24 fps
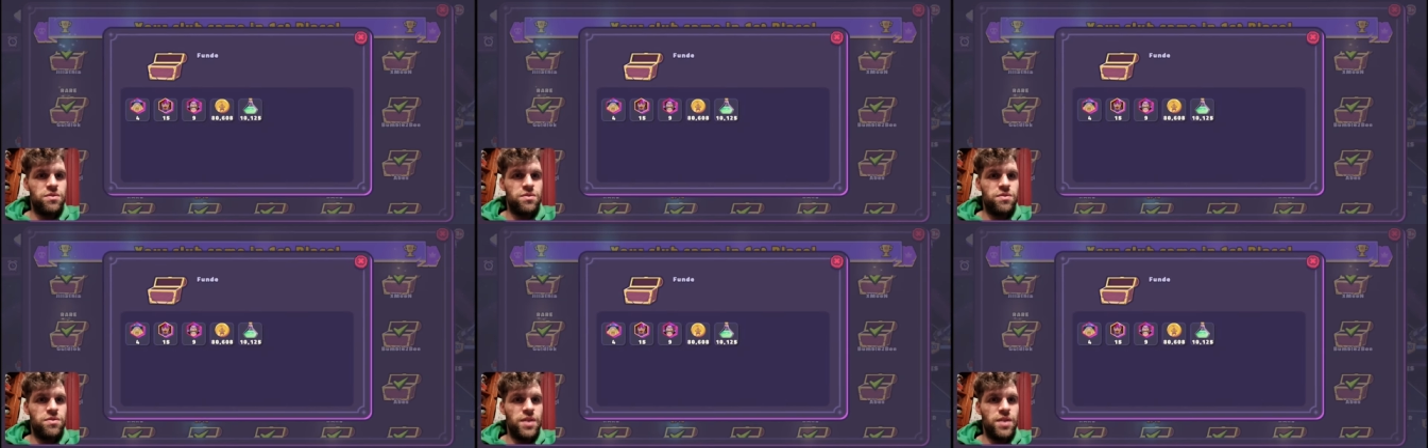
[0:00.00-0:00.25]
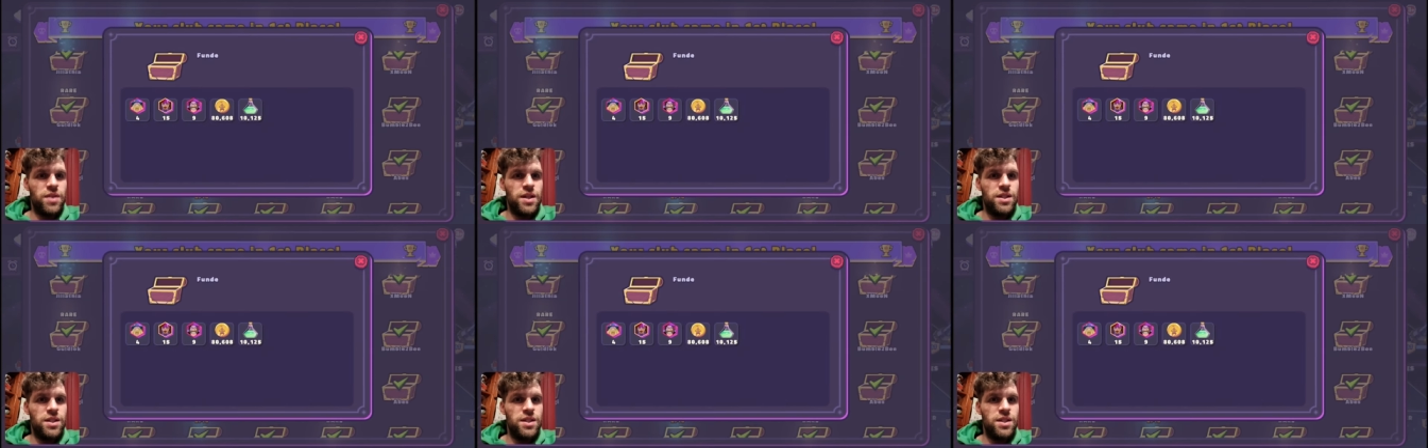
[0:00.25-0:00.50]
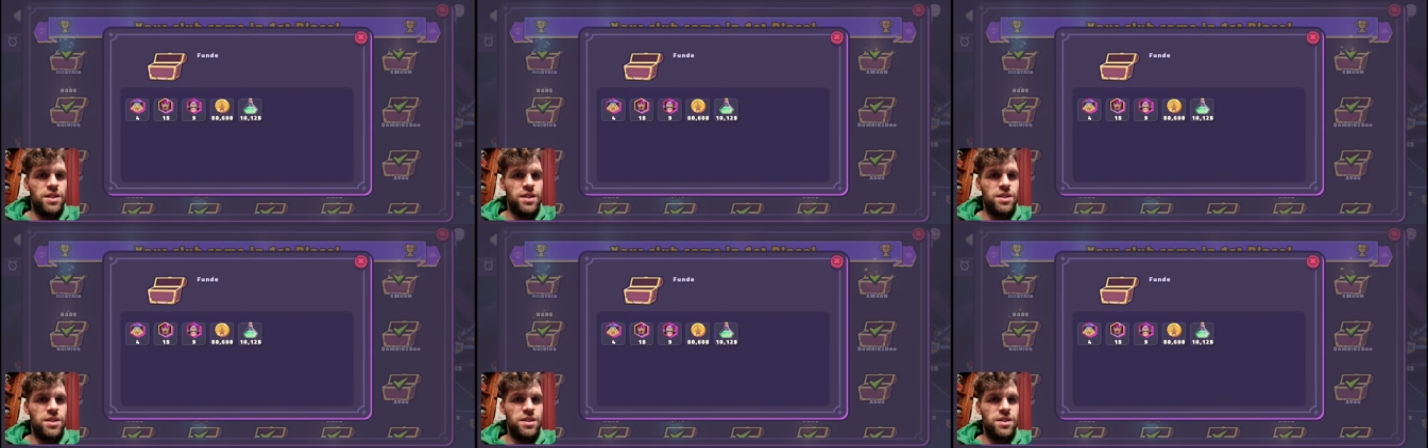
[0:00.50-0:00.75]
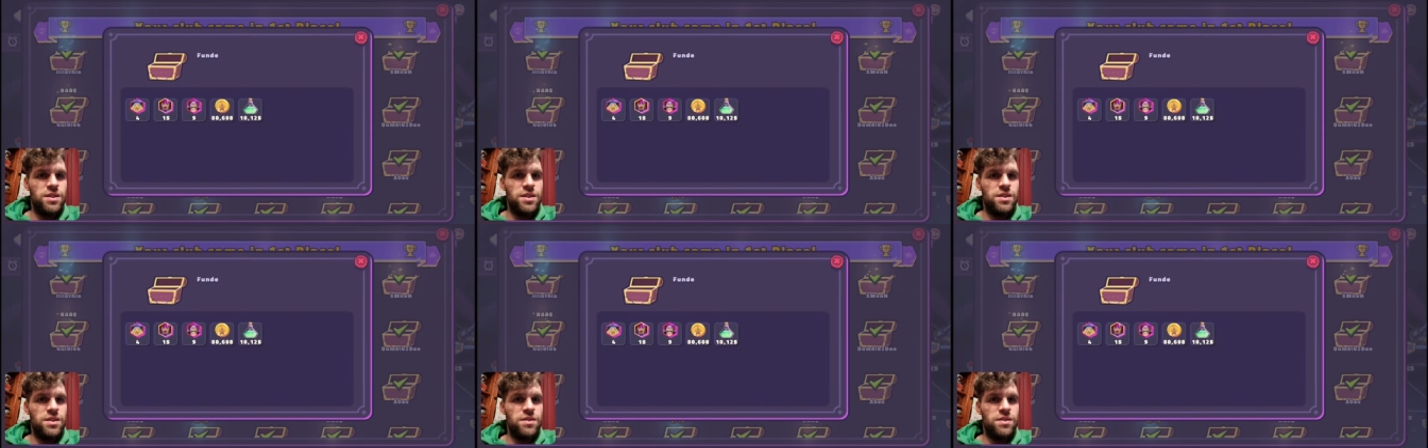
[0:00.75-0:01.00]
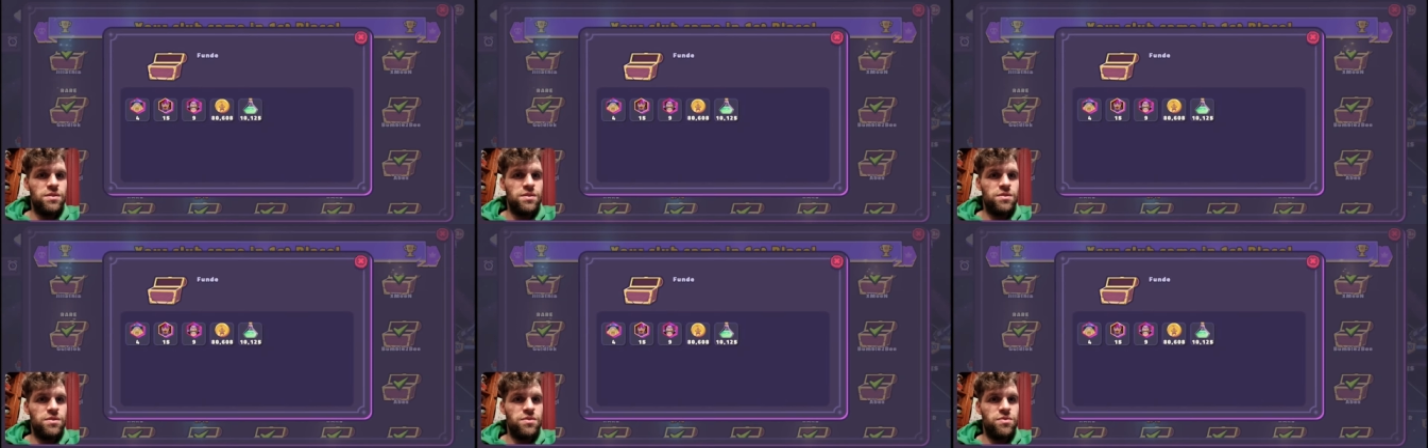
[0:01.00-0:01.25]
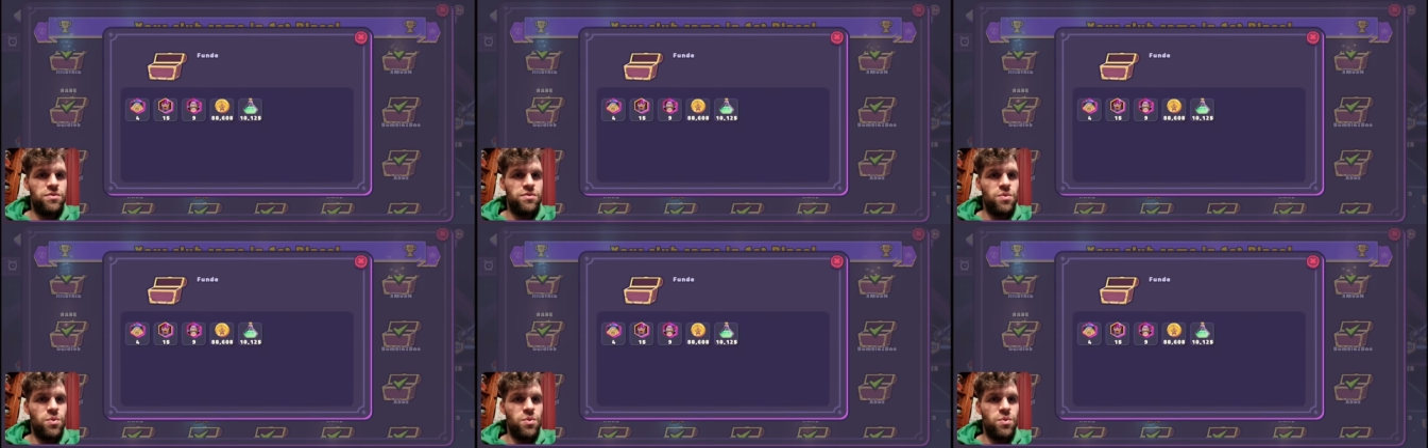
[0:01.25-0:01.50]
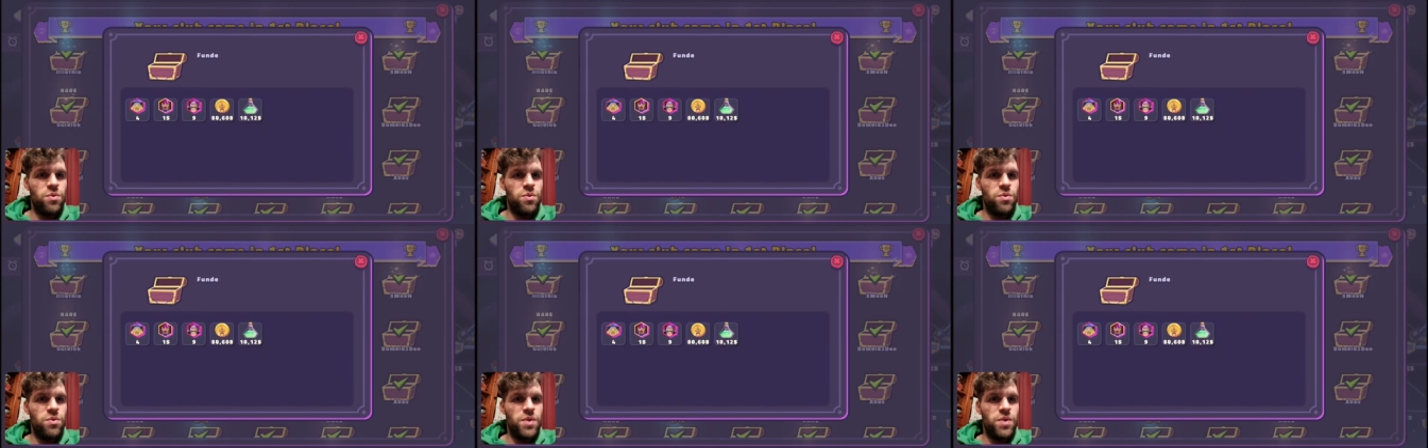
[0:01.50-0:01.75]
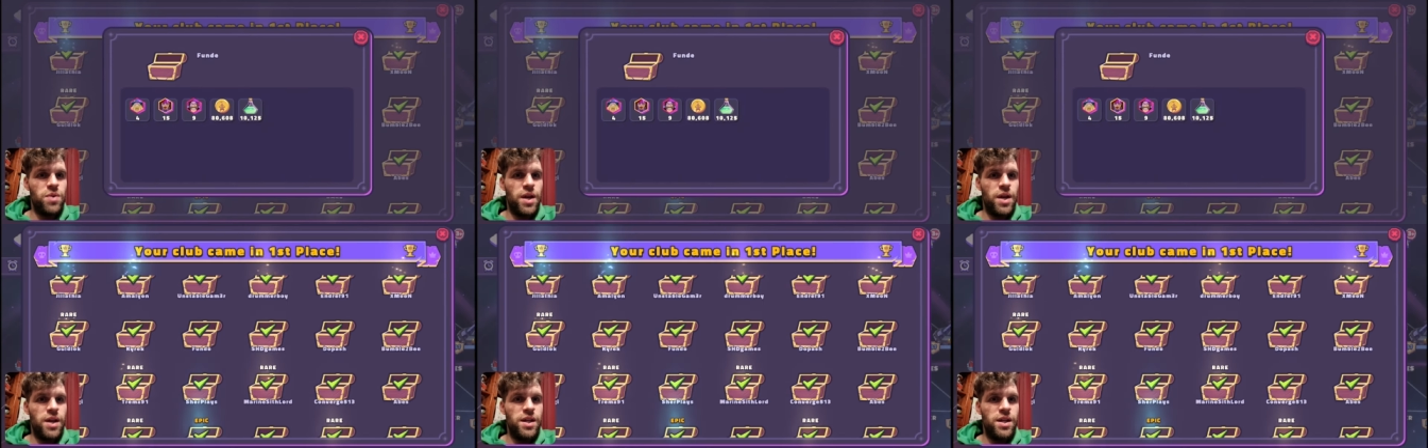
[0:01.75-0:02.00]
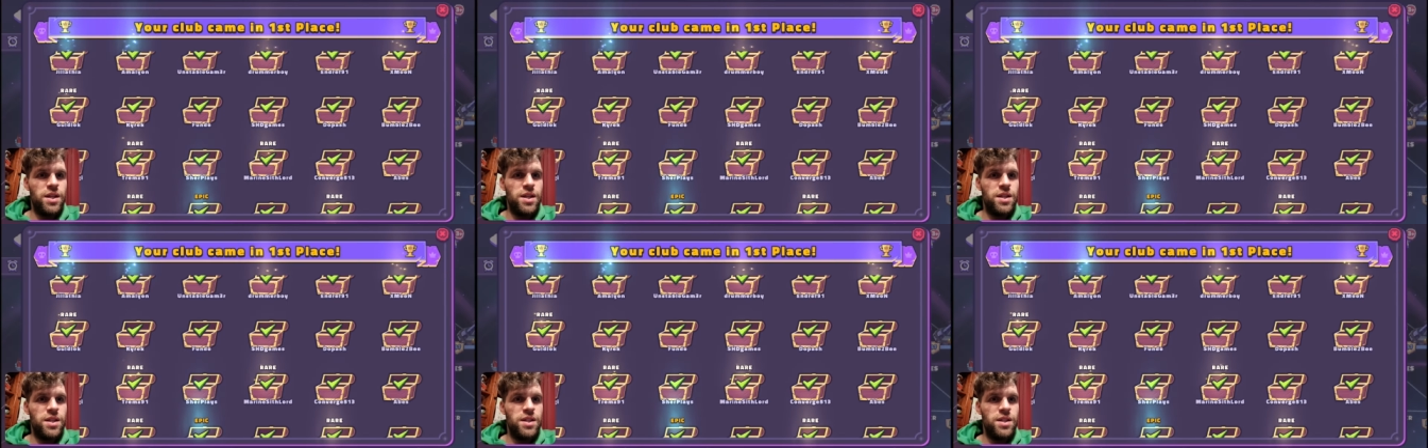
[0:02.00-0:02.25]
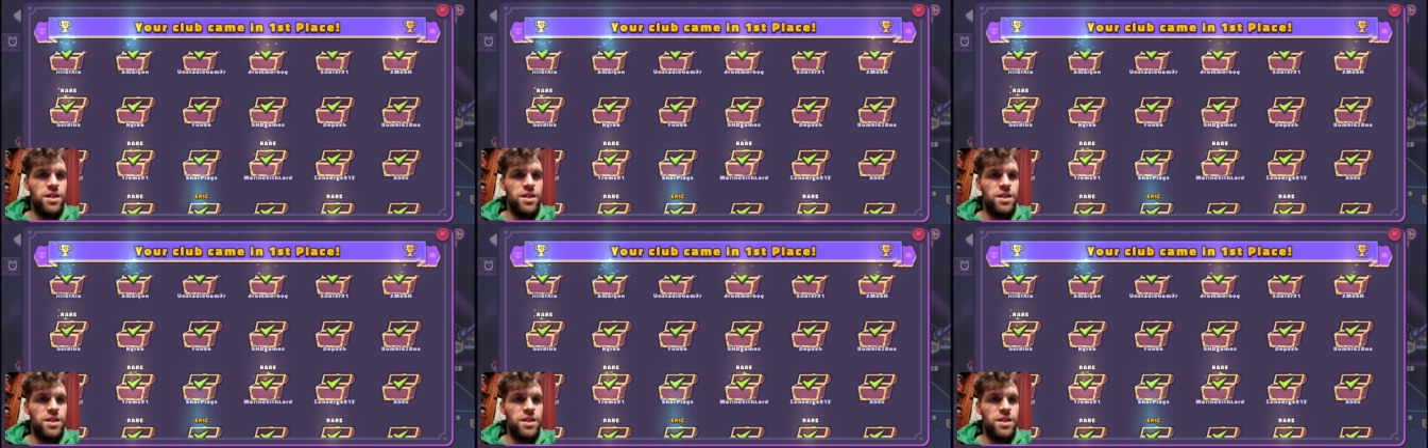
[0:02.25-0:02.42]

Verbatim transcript: Fundy 480